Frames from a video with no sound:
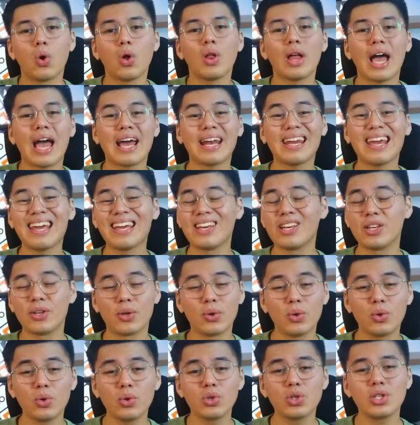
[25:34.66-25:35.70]
we'll add a
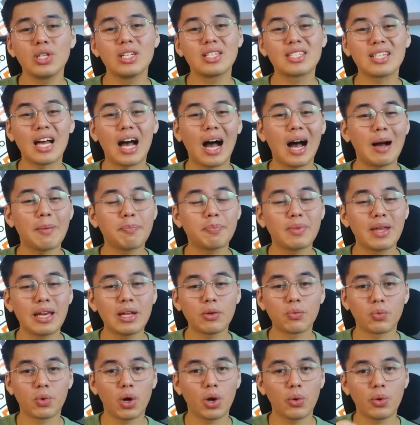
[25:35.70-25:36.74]
Google Sheets
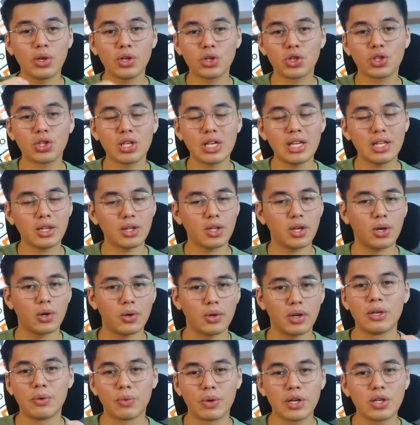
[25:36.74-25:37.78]
update row in sheet
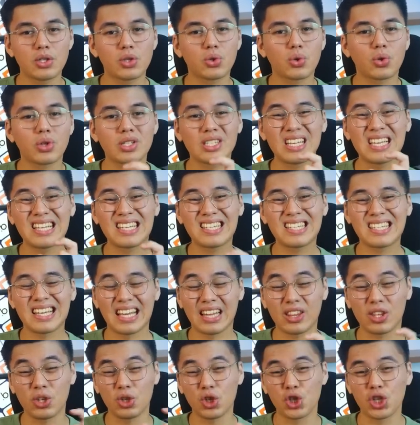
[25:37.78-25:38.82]
node. The resource is
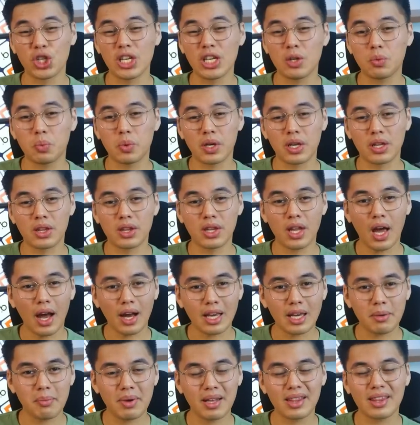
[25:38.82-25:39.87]
set to sheet within
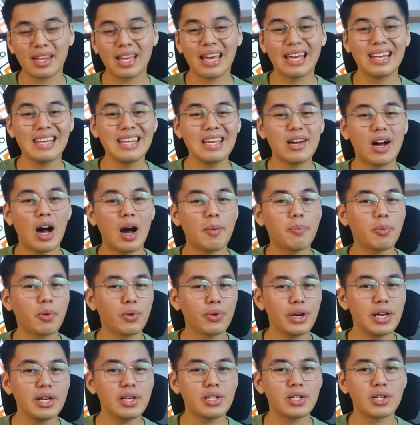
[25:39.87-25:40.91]
document and the
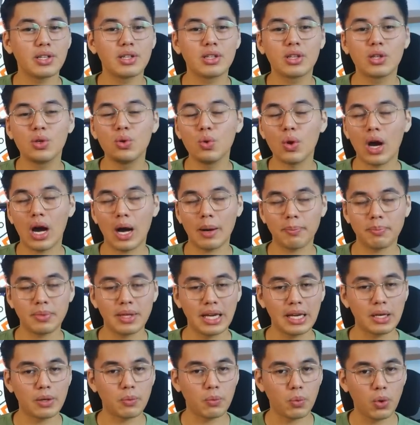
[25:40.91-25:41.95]
operation to
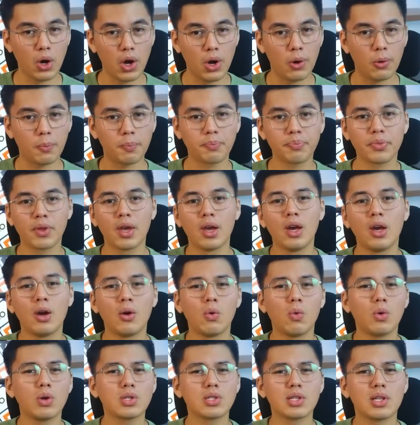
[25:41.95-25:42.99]
update row.
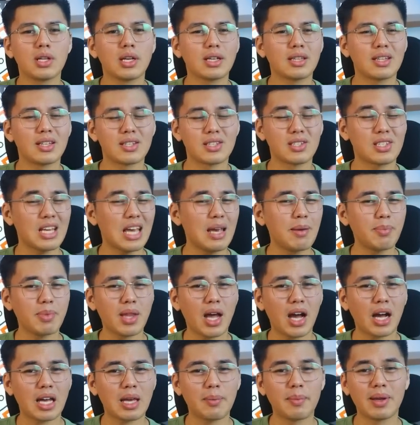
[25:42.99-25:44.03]
We'll select the same
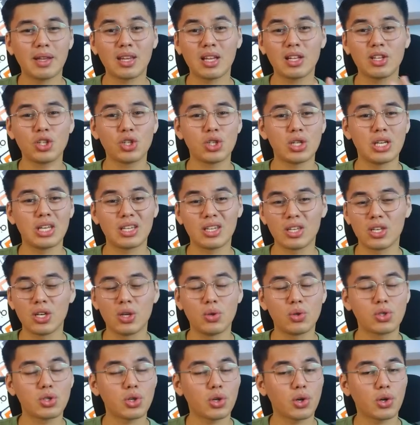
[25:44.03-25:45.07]
document and sheet
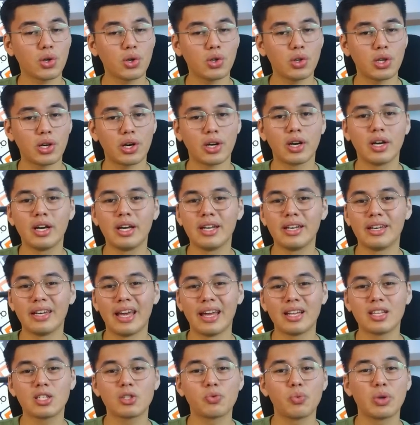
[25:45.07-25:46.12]
used earlier,
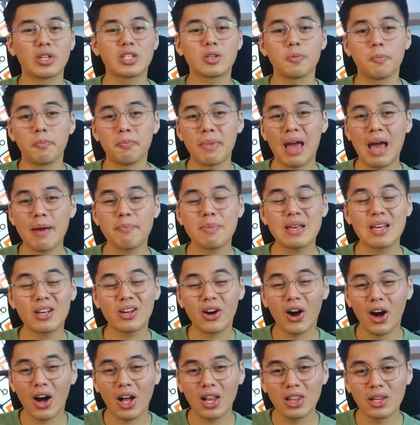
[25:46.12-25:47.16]
then switch mapping
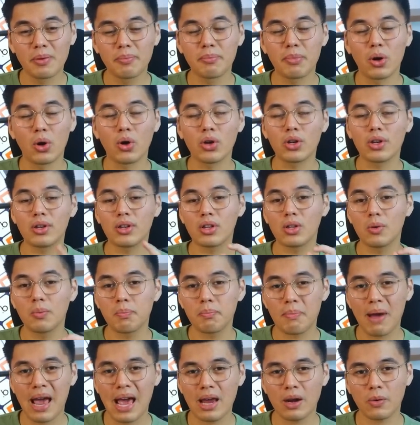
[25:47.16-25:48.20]
column mode to
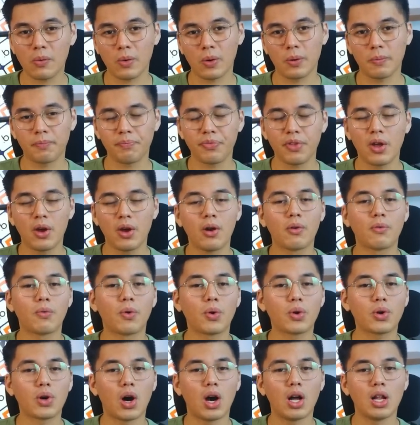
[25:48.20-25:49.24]
manual.
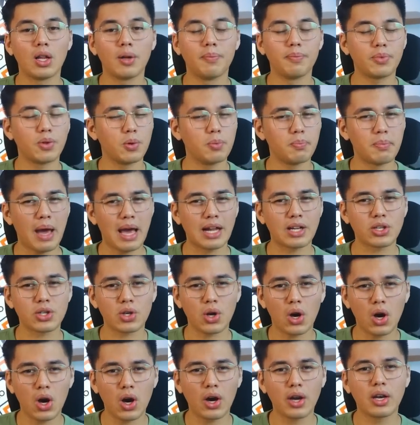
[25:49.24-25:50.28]
For column to
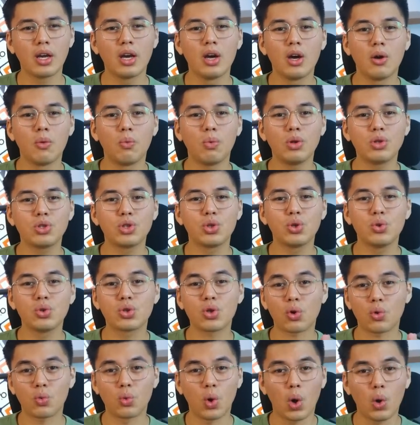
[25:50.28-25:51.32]
match on, we'll
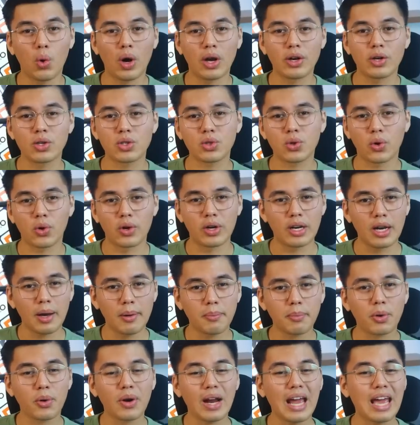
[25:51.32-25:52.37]
choose
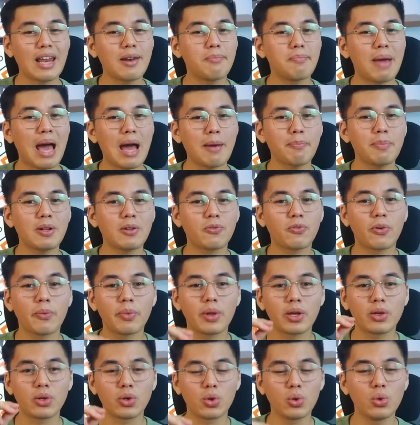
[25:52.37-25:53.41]
row_number and map it
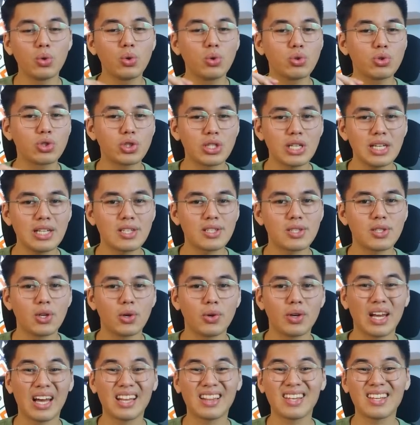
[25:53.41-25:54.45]
from the Google Sheets
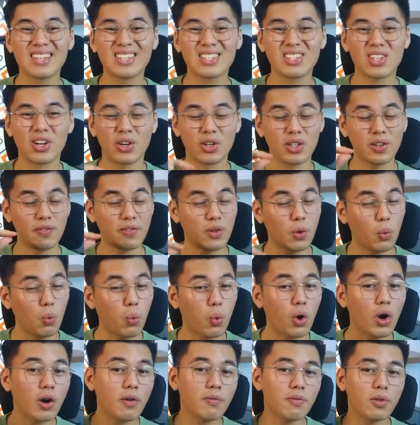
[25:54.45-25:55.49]
node at the start of the
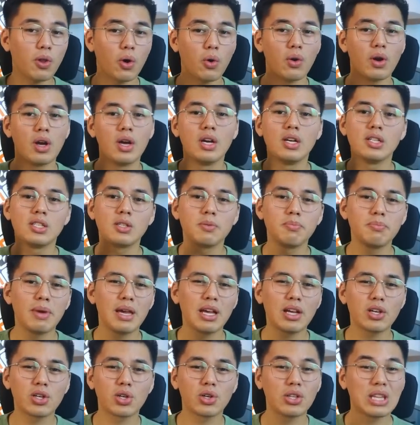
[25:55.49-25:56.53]
workflow to
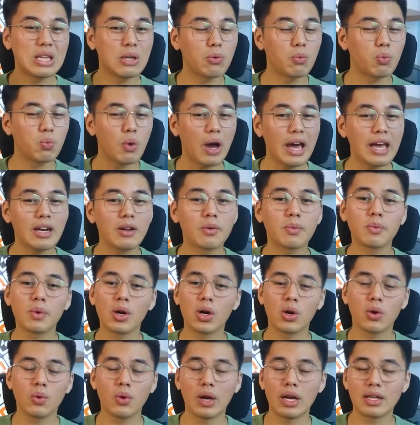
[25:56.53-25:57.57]
make sure the right
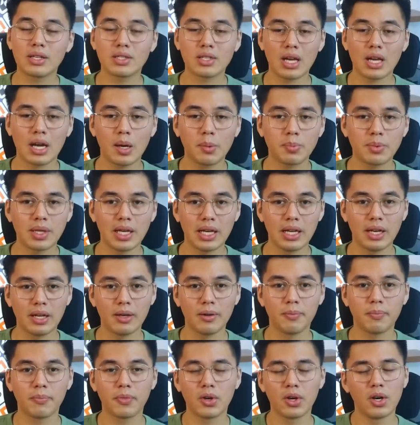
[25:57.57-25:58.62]
row is updated.
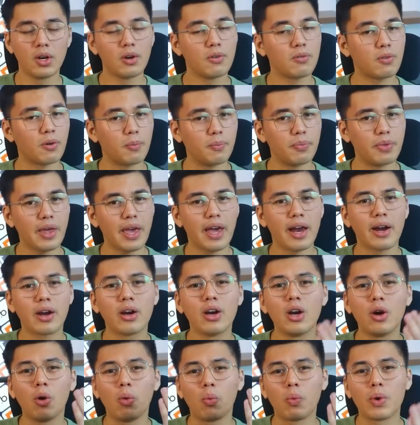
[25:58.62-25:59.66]
From
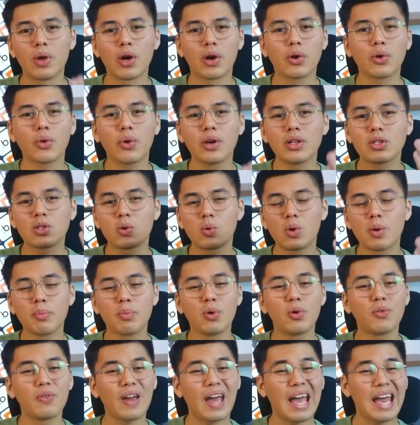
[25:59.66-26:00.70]
there, we are going to
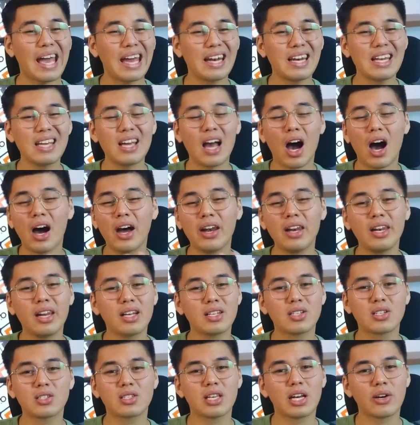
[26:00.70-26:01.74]
remove any
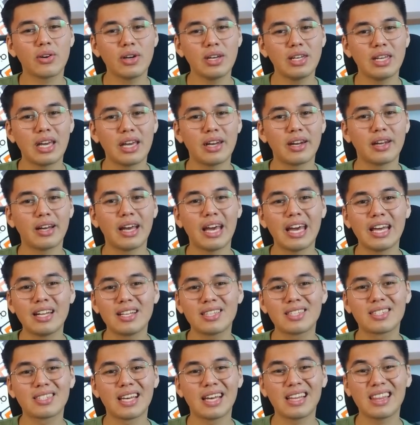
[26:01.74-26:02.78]
unnecessary data and
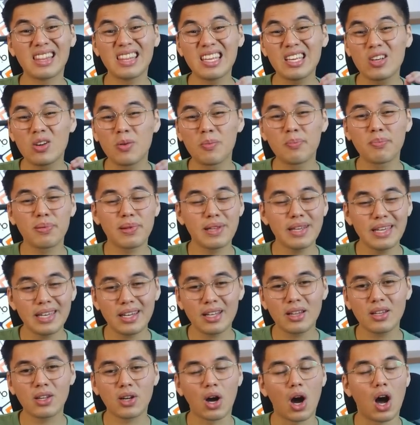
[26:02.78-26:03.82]
set the
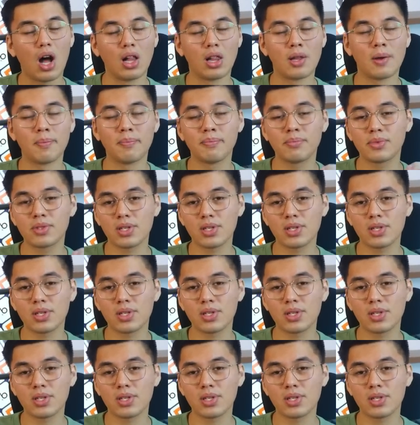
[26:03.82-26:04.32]
completed column